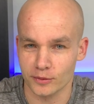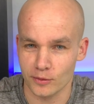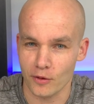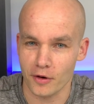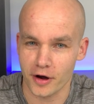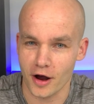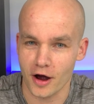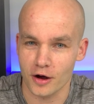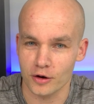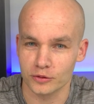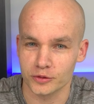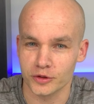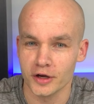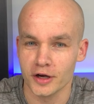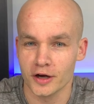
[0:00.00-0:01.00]

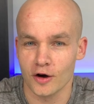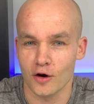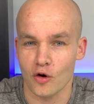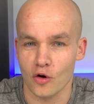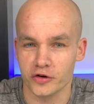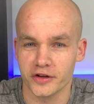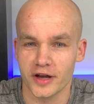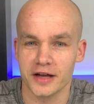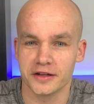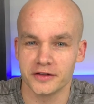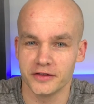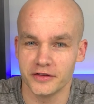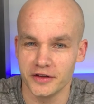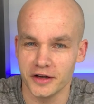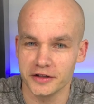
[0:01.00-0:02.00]
workout or
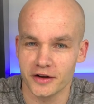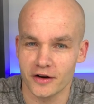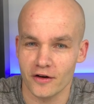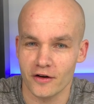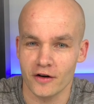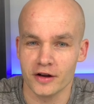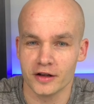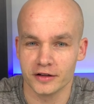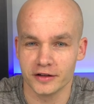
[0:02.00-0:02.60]
that dinner,